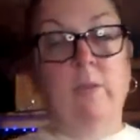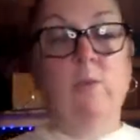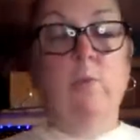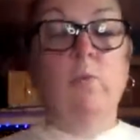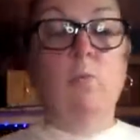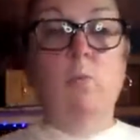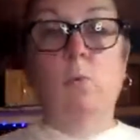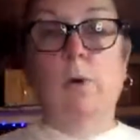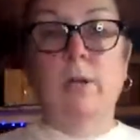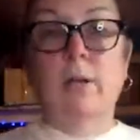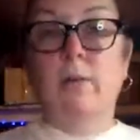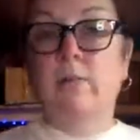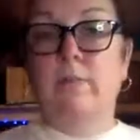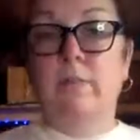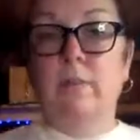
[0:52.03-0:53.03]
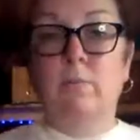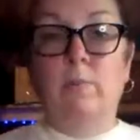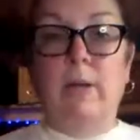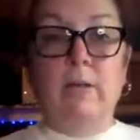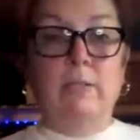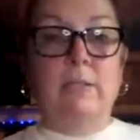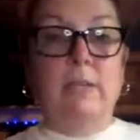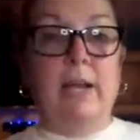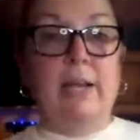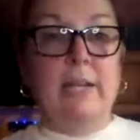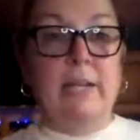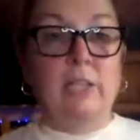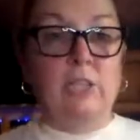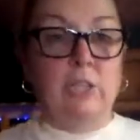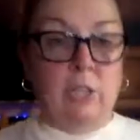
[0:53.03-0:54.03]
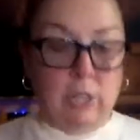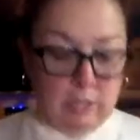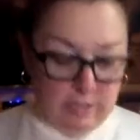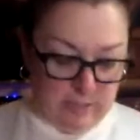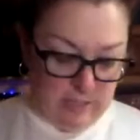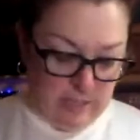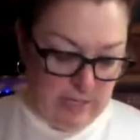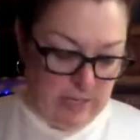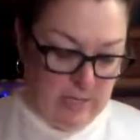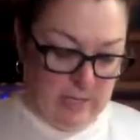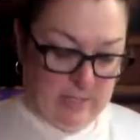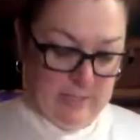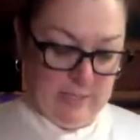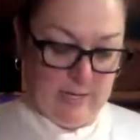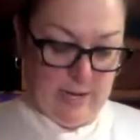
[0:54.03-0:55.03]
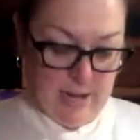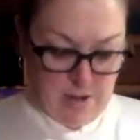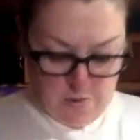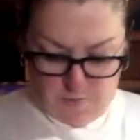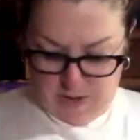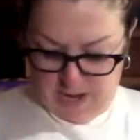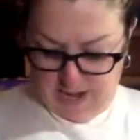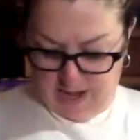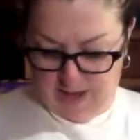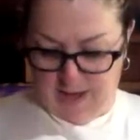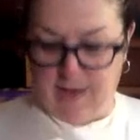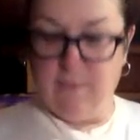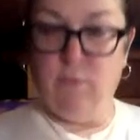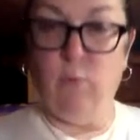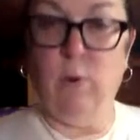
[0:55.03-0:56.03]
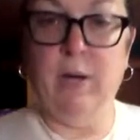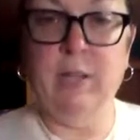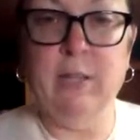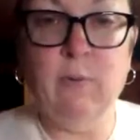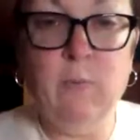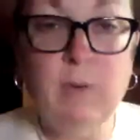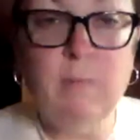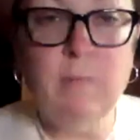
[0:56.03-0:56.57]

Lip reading: one of the Where's Heidi shirts. Today we have one that we